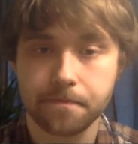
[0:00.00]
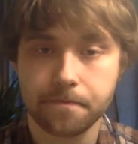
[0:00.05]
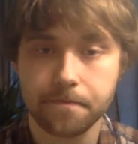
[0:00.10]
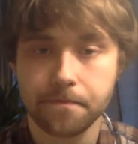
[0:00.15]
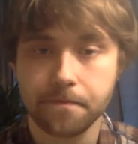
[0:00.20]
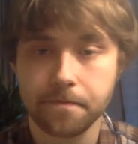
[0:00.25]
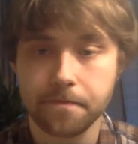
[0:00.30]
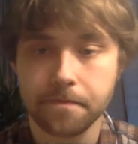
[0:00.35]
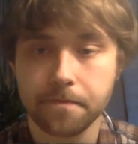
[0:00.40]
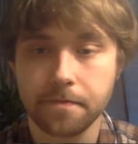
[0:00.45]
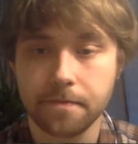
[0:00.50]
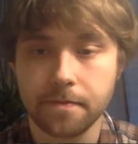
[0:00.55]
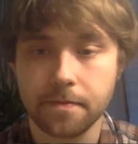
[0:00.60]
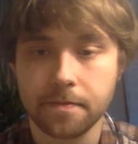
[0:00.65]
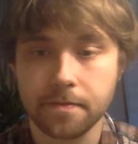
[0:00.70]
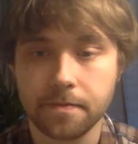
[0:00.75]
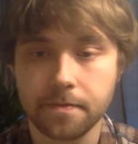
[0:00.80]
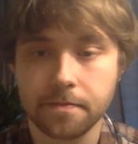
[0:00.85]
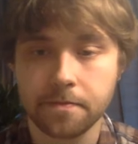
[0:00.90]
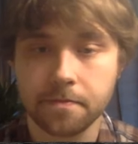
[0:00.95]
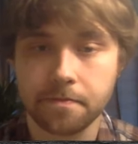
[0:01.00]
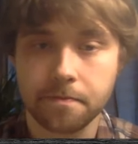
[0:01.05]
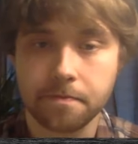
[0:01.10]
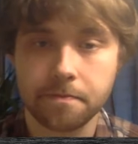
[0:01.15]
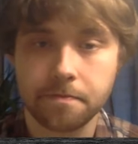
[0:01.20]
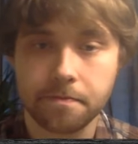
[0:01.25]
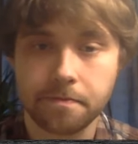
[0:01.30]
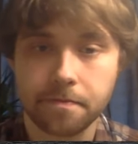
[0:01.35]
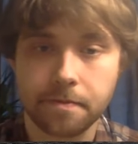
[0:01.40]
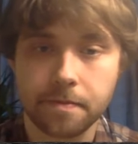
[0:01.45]

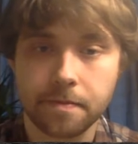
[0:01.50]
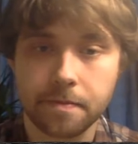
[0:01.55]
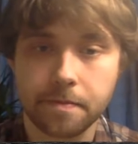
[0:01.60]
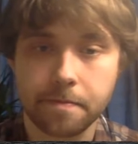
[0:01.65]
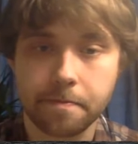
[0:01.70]
(silence)